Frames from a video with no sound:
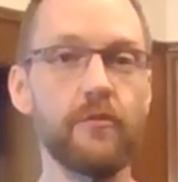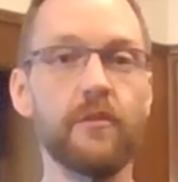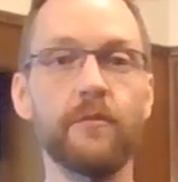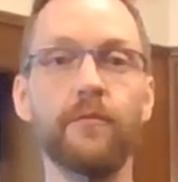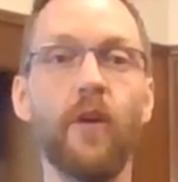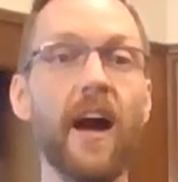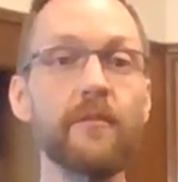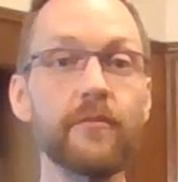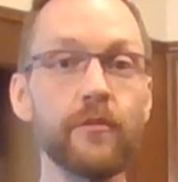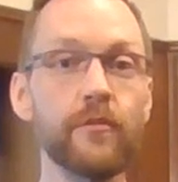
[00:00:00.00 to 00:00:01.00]
You can fry
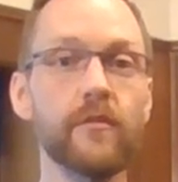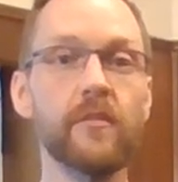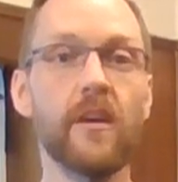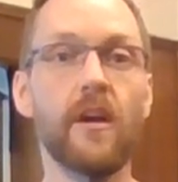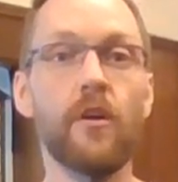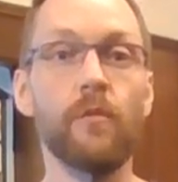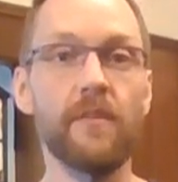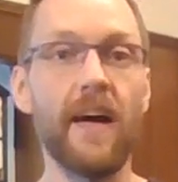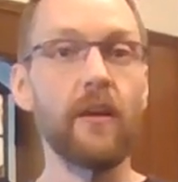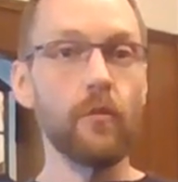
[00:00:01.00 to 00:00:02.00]
foods
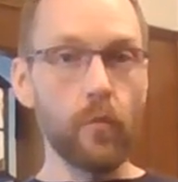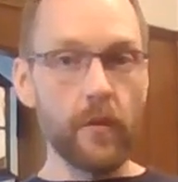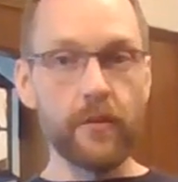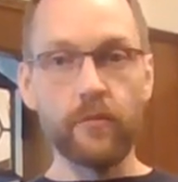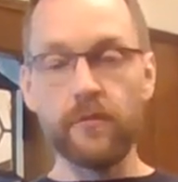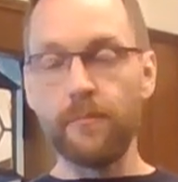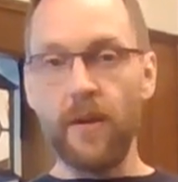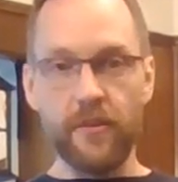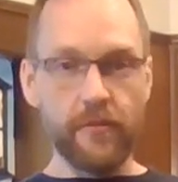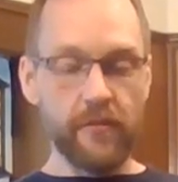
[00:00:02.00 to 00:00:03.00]
without oils,
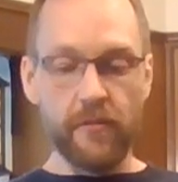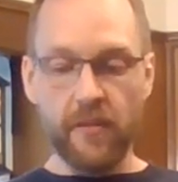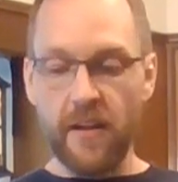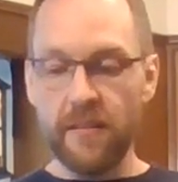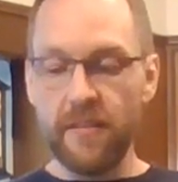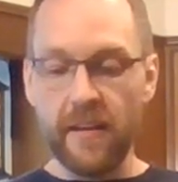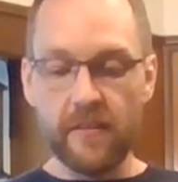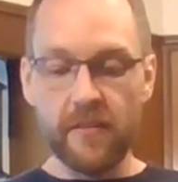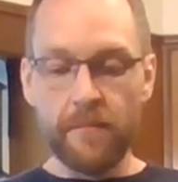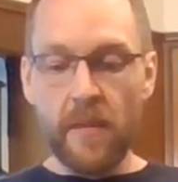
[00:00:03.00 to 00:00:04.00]
butters, those kind of
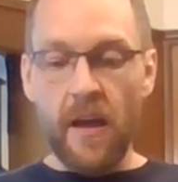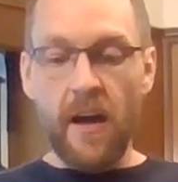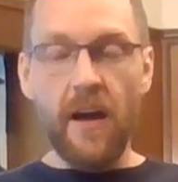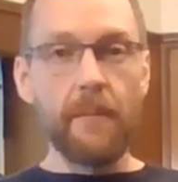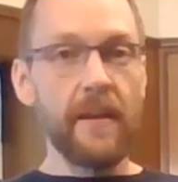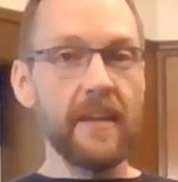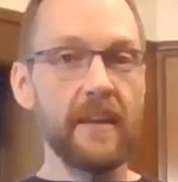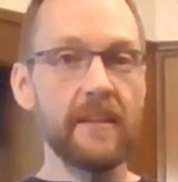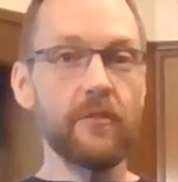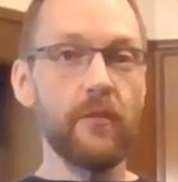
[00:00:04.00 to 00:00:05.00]
things, making
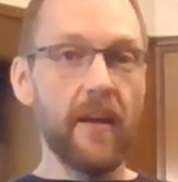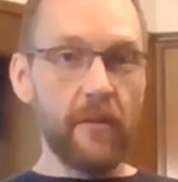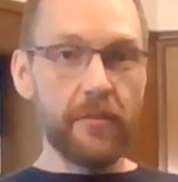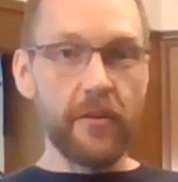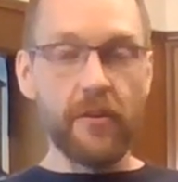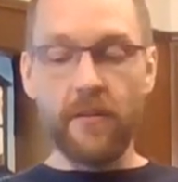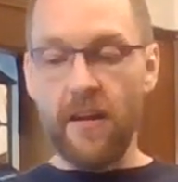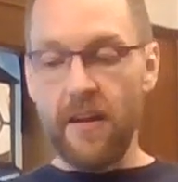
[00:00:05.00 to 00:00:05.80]
it a little healthier.